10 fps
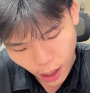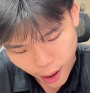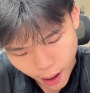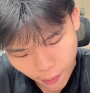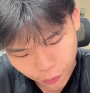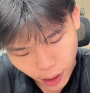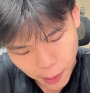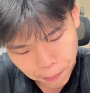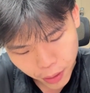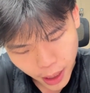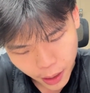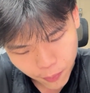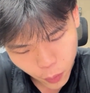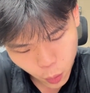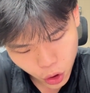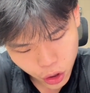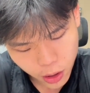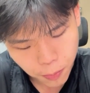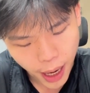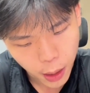have a plane which
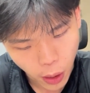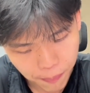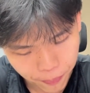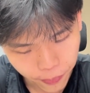is pi 1.